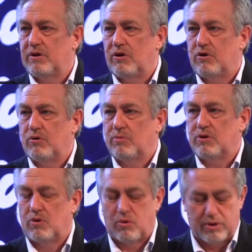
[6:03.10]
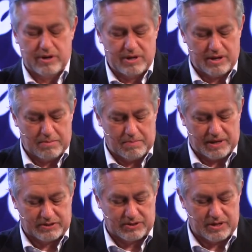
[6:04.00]
at home, Corrie and
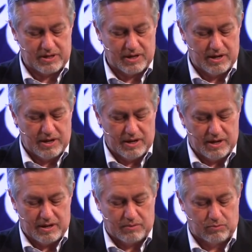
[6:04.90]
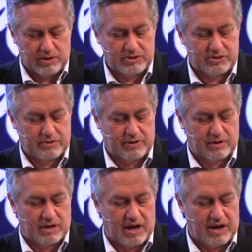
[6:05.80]
Betsy, risked
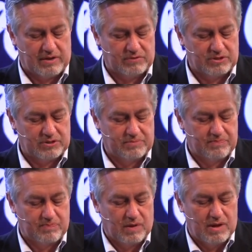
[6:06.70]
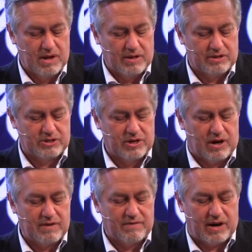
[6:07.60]
their lives. This
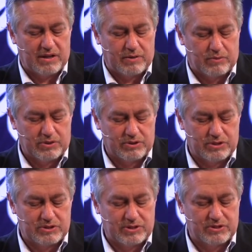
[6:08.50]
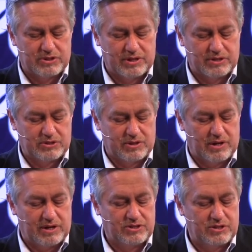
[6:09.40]
nonviolent resistance against the
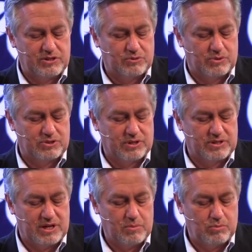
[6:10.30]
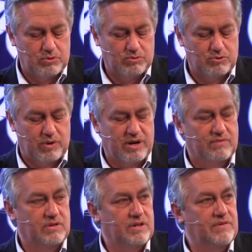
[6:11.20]
Nazis was the Ten Booms way
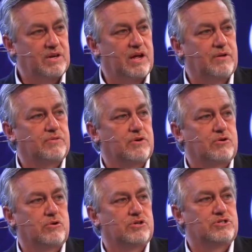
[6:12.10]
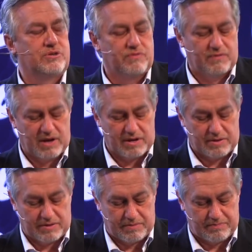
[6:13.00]
of living out their Christian
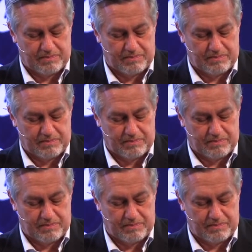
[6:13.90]
faith.